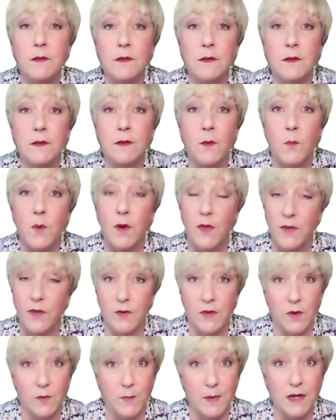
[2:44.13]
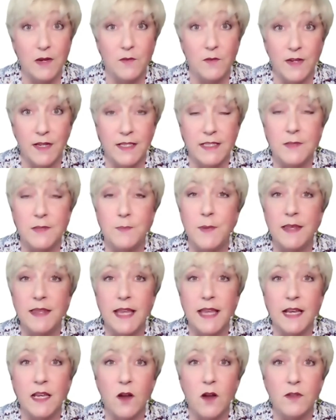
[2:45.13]
they're benefits, but they
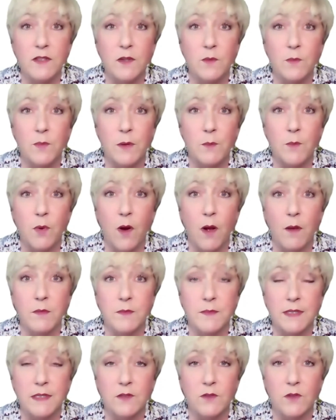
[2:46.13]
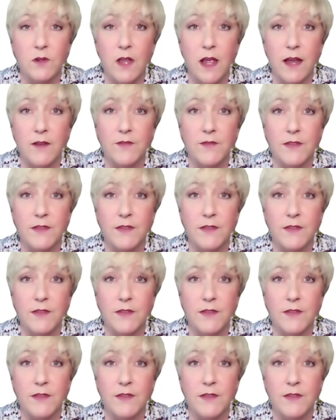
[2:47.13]
can also bring problems in your life.